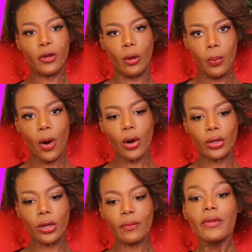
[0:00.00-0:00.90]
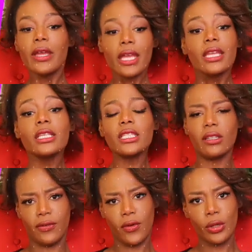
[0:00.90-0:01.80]
your partner. It is
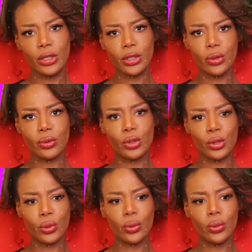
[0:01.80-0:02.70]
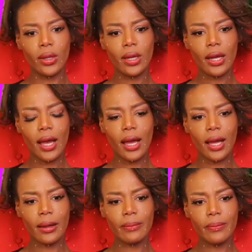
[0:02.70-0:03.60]
going to force you to
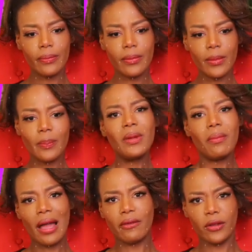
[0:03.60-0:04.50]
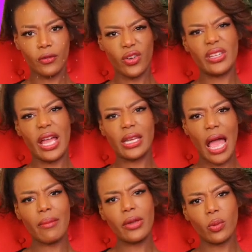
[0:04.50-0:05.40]
be mindful of your
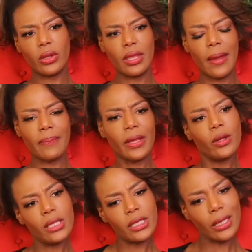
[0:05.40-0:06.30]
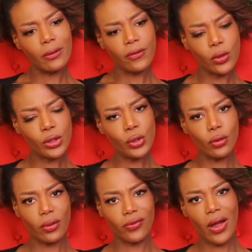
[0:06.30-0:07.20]
dynamic with them. It's going to force you
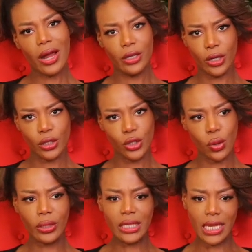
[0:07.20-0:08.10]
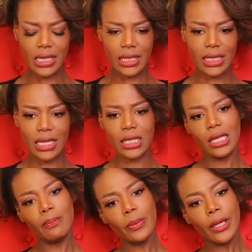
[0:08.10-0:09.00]
to refine your controlling tendencies
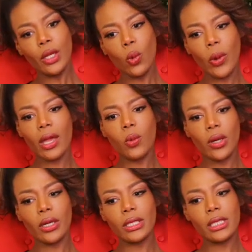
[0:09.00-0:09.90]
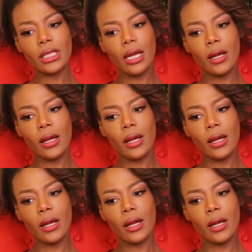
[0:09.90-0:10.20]
in a way where it's